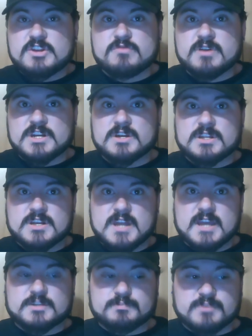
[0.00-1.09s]
you run into the
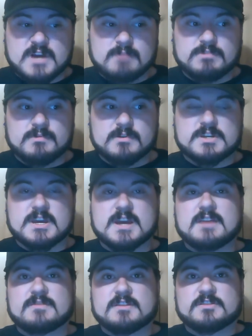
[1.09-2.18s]
next problem,
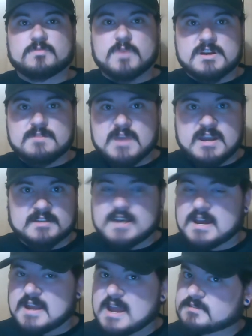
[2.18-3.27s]
okay, and this is where demand
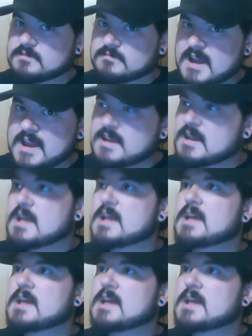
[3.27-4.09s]
side has it right.